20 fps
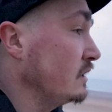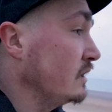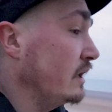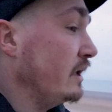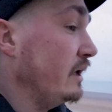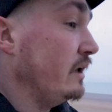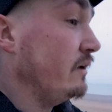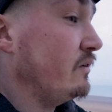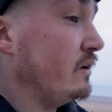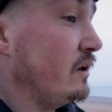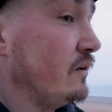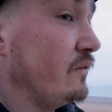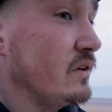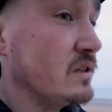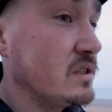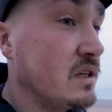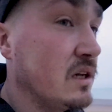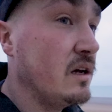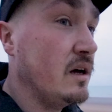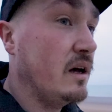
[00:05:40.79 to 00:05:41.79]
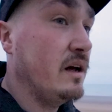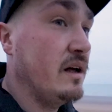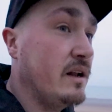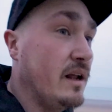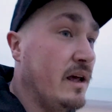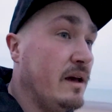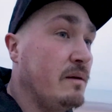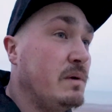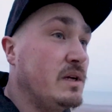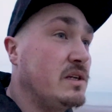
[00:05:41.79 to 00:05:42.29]
Even if it's an
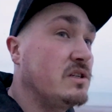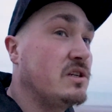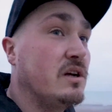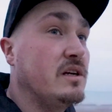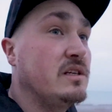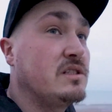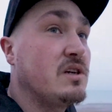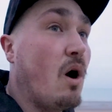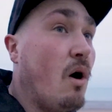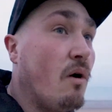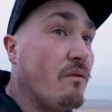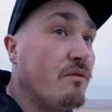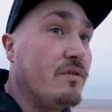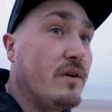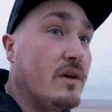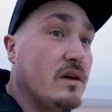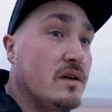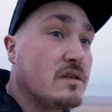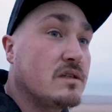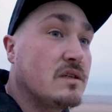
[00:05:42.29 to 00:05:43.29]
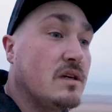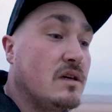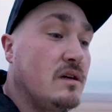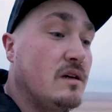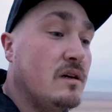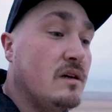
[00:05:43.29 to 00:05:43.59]
image that is obvious,